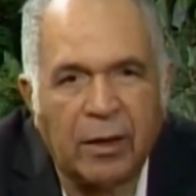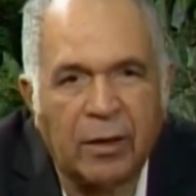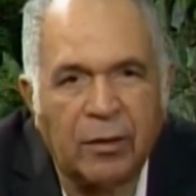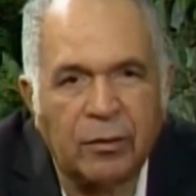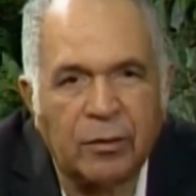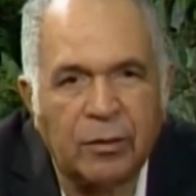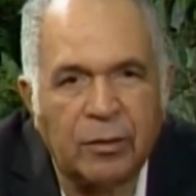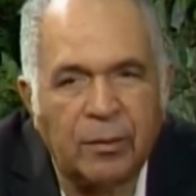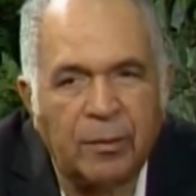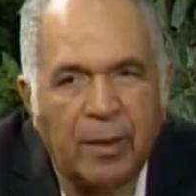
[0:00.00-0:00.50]

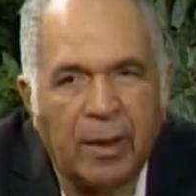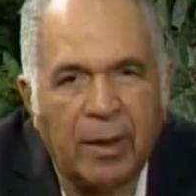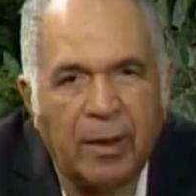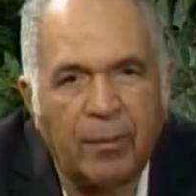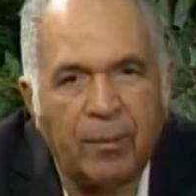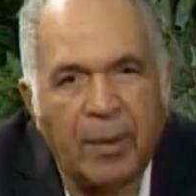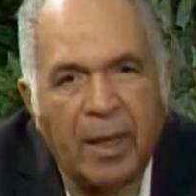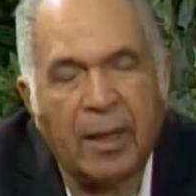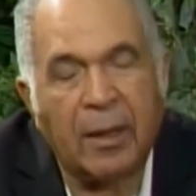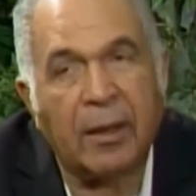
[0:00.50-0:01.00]
out to my
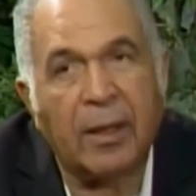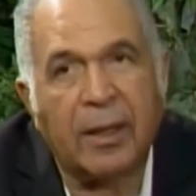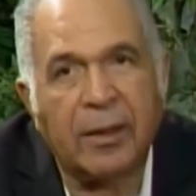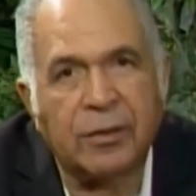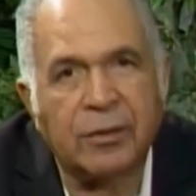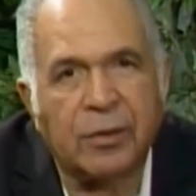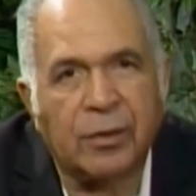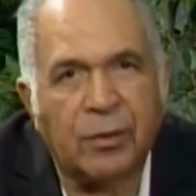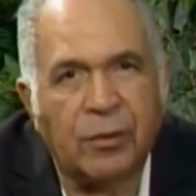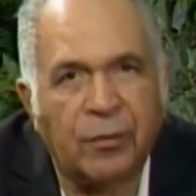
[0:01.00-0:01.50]

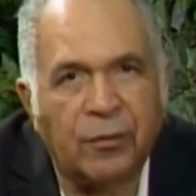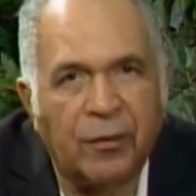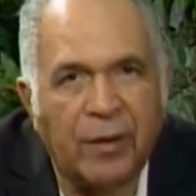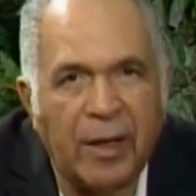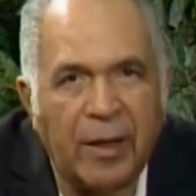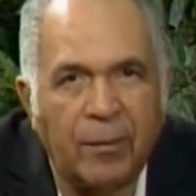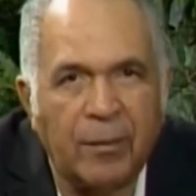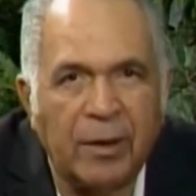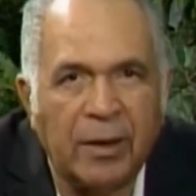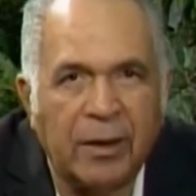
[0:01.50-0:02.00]
biological
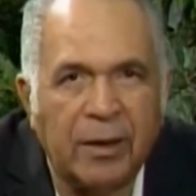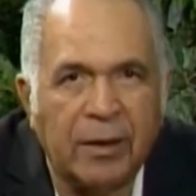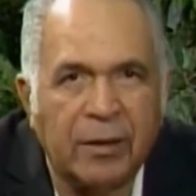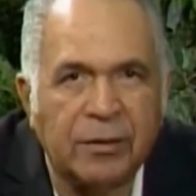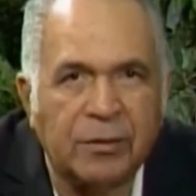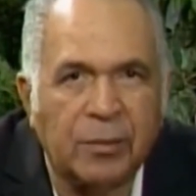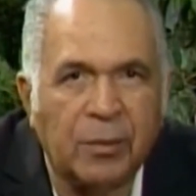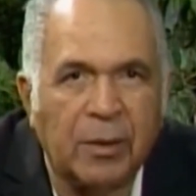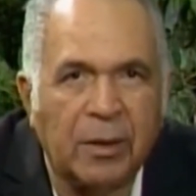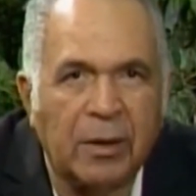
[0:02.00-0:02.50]
family
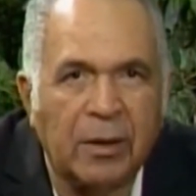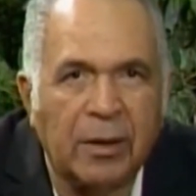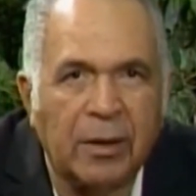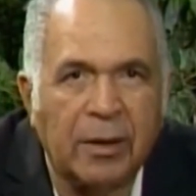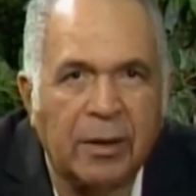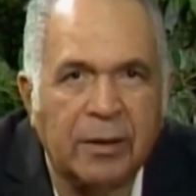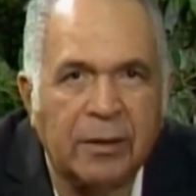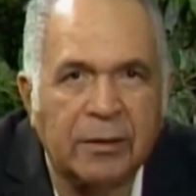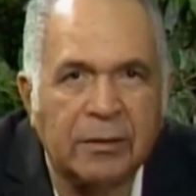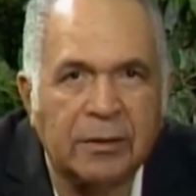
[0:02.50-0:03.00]
as well
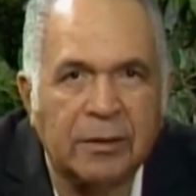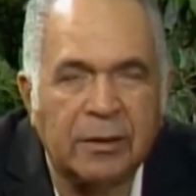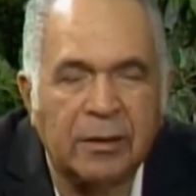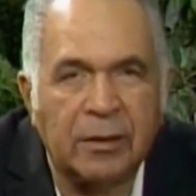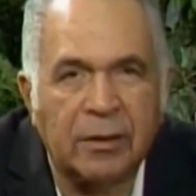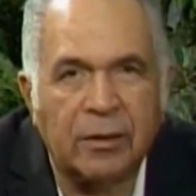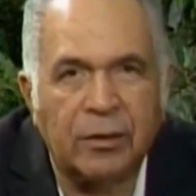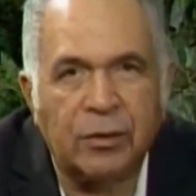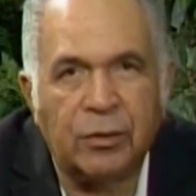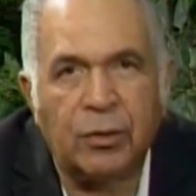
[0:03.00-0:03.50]
as the